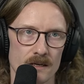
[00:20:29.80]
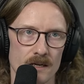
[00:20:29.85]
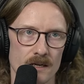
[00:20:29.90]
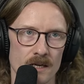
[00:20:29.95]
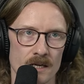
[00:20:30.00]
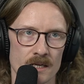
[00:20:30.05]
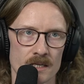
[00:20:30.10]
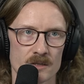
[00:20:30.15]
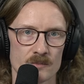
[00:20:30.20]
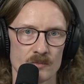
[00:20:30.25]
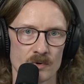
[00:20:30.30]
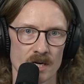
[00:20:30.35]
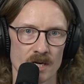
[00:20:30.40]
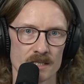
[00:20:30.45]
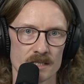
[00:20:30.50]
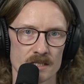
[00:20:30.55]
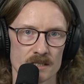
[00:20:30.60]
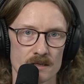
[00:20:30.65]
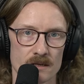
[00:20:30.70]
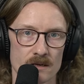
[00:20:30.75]

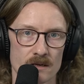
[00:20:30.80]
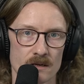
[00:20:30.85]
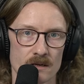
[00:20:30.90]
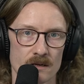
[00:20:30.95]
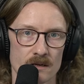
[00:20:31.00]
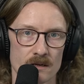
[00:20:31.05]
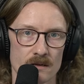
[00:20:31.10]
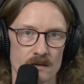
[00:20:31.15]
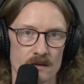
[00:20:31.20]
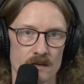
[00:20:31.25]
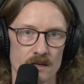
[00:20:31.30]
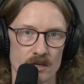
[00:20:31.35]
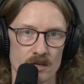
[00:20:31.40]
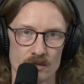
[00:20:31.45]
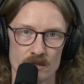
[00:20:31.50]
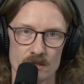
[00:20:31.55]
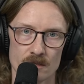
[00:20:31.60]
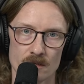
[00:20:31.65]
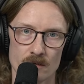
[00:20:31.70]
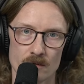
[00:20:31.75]
Express can
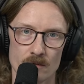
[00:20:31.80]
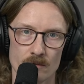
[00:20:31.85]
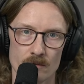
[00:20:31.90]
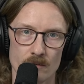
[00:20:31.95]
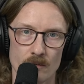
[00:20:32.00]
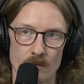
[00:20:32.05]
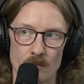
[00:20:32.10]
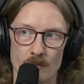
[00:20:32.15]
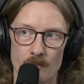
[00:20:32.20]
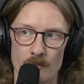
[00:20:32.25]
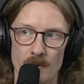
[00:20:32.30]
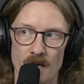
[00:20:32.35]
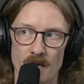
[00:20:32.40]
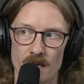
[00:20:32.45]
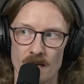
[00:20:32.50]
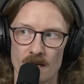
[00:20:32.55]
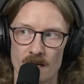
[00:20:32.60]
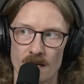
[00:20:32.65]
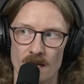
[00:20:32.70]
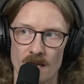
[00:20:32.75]
do, but
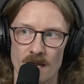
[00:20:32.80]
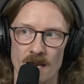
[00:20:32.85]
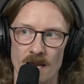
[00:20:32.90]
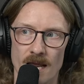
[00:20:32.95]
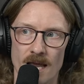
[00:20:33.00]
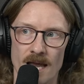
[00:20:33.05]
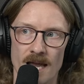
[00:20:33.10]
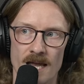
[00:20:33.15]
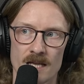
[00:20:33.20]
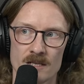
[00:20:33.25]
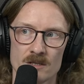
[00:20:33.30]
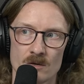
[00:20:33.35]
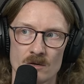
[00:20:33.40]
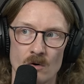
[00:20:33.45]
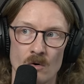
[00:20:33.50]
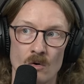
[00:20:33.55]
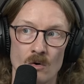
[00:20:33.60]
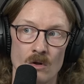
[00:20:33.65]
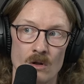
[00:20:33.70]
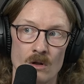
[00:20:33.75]
it adds a
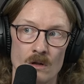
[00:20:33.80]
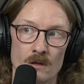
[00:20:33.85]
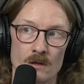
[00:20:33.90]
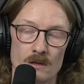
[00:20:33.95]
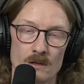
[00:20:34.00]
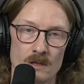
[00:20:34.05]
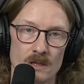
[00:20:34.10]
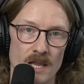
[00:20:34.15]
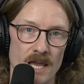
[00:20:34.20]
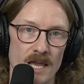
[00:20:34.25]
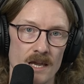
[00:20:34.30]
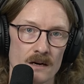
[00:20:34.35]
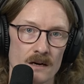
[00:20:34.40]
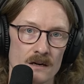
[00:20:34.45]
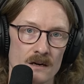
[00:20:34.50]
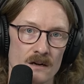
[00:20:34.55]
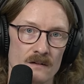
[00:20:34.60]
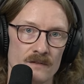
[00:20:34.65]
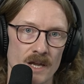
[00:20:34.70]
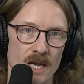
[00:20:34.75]
whole layer
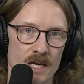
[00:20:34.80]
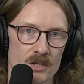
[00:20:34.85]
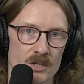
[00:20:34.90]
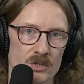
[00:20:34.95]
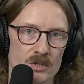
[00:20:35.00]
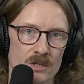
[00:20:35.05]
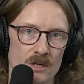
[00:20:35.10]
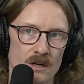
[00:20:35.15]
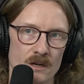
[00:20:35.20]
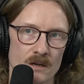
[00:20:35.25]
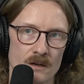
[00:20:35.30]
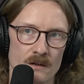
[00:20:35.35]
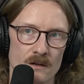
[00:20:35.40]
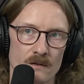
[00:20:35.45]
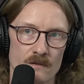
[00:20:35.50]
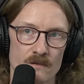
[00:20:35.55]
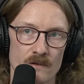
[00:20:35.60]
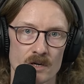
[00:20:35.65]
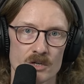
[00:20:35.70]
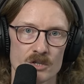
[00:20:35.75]
of extra
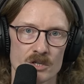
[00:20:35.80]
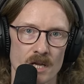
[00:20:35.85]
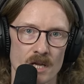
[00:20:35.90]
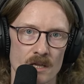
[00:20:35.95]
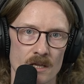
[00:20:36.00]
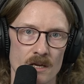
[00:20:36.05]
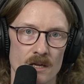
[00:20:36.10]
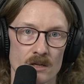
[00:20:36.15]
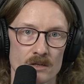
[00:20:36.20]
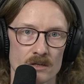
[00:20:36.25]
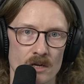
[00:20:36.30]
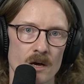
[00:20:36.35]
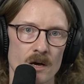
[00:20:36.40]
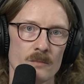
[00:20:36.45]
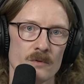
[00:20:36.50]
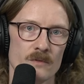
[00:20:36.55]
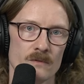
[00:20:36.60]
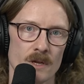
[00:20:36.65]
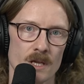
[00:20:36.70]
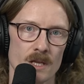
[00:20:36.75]
functionality on top
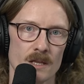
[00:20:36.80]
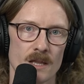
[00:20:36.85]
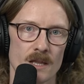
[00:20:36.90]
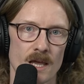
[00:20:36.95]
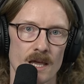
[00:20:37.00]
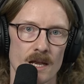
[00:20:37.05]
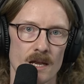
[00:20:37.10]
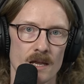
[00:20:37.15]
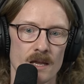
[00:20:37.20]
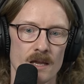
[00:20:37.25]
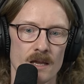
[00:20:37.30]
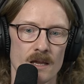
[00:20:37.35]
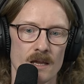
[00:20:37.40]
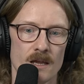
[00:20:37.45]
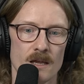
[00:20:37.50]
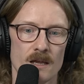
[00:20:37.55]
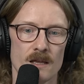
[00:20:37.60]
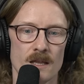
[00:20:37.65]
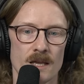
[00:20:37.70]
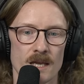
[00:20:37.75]
of it. That,
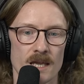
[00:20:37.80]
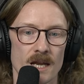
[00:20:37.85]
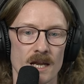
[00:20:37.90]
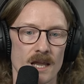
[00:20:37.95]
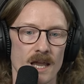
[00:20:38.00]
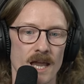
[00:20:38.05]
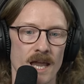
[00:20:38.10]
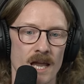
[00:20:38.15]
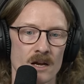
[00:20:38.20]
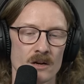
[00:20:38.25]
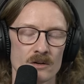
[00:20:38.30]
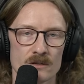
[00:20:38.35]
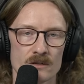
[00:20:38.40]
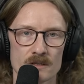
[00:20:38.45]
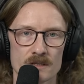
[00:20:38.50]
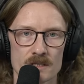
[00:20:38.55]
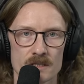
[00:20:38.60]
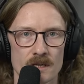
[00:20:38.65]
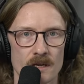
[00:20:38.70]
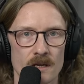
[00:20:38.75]
like, it
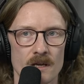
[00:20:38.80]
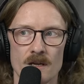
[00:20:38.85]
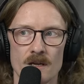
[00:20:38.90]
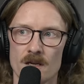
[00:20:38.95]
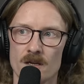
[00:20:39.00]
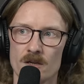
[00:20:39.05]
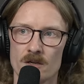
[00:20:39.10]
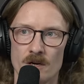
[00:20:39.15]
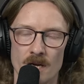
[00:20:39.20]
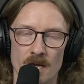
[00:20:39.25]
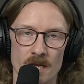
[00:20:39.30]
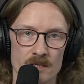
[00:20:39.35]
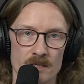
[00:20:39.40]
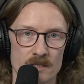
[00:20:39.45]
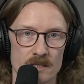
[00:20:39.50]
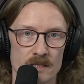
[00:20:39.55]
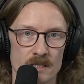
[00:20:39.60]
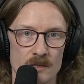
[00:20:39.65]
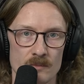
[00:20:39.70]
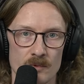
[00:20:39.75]
handles your
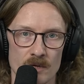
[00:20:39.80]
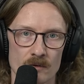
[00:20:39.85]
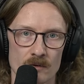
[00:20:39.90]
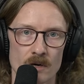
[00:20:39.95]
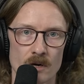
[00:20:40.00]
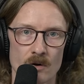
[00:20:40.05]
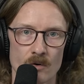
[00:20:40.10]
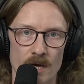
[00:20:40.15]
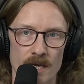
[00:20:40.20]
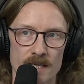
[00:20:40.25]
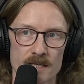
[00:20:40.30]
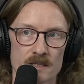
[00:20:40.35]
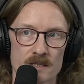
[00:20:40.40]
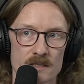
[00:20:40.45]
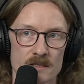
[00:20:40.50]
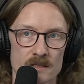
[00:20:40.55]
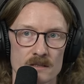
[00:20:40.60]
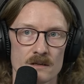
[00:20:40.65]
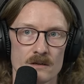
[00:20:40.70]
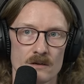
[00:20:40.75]
HTTP
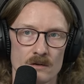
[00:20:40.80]
requests,